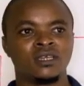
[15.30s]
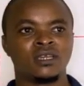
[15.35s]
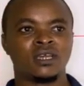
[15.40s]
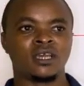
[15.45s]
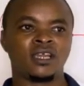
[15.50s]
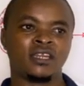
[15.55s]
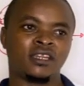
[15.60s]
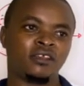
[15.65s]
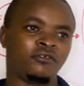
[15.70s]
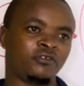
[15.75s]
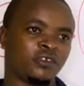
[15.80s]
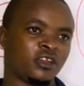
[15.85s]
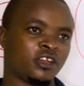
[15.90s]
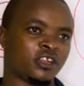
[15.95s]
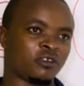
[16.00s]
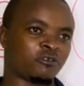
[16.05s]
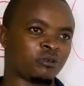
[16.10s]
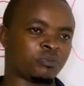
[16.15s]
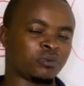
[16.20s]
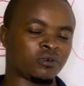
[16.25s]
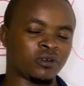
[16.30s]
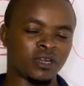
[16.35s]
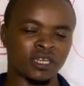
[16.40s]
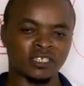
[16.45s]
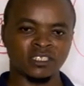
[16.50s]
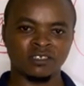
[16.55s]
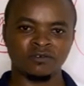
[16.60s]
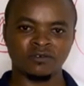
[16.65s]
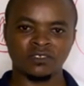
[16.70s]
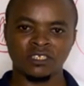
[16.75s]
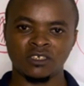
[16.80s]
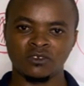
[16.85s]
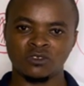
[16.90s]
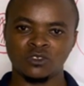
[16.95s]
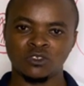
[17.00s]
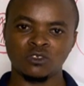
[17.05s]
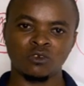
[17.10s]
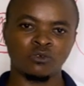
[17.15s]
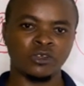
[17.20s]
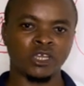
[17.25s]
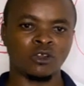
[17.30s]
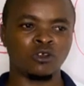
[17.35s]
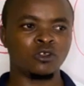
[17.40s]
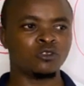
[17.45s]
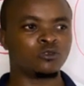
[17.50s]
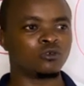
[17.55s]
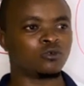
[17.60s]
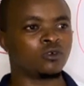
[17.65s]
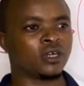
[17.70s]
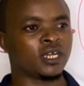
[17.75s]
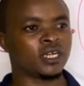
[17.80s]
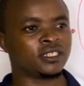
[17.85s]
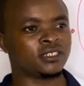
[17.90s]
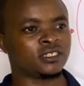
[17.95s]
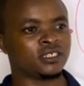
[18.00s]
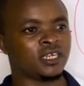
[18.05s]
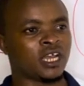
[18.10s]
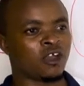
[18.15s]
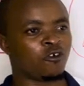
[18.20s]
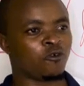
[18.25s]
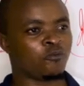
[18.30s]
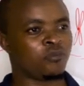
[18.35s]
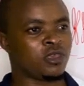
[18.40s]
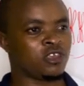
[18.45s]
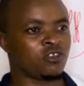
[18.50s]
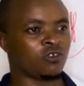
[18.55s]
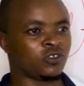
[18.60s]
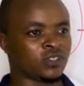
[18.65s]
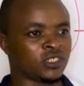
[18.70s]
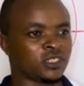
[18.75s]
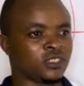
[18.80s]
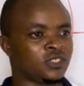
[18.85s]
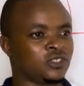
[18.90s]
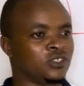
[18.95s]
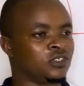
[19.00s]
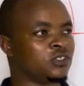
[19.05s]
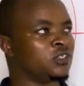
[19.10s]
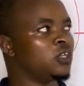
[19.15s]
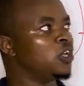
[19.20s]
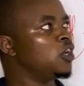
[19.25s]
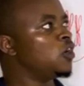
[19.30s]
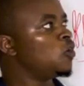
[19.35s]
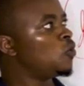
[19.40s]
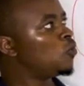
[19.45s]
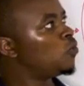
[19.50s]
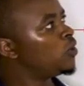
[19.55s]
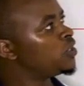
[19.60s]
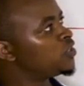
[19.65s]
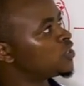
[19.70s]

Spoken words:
and even the reproductive cells. So we are going to look at now meiosis, which